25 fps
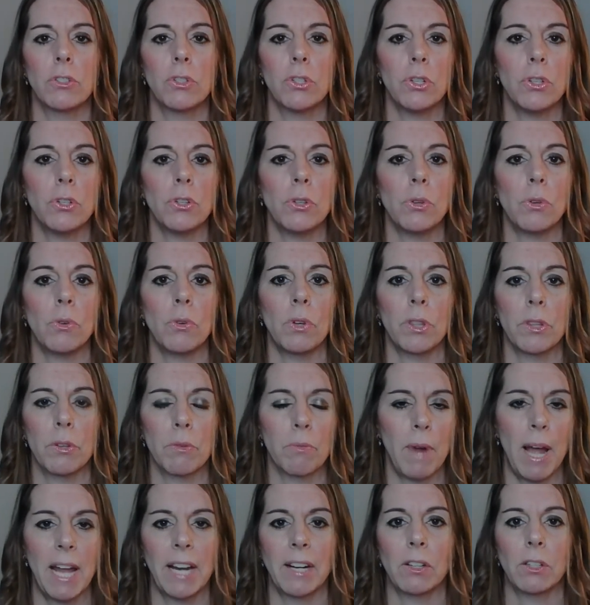to
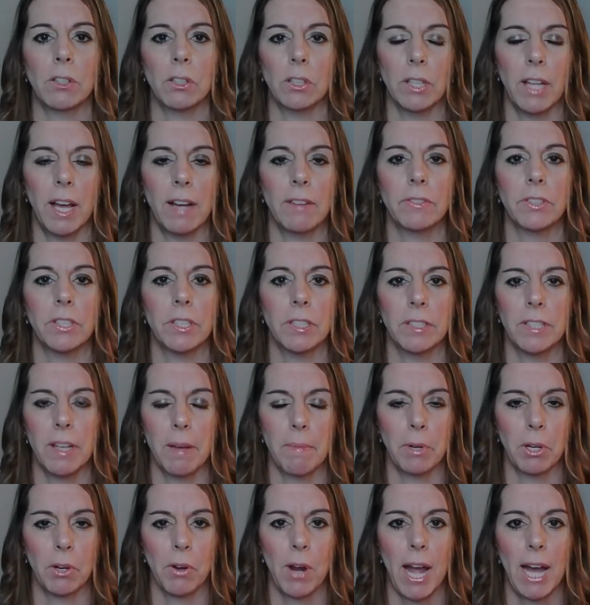the radical left
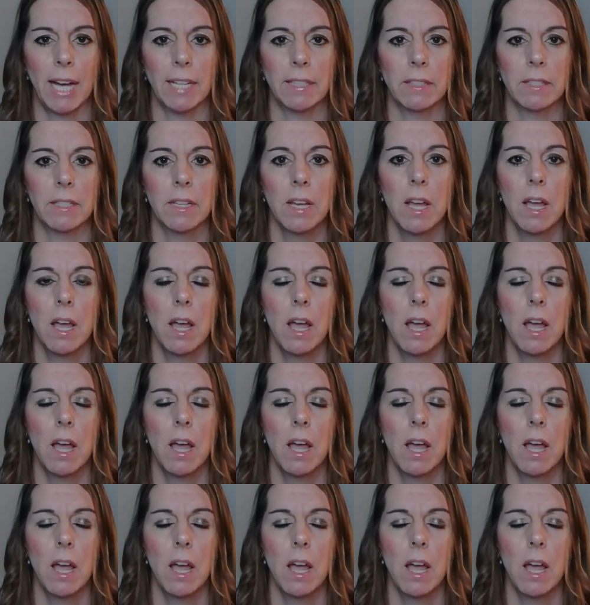Democrats.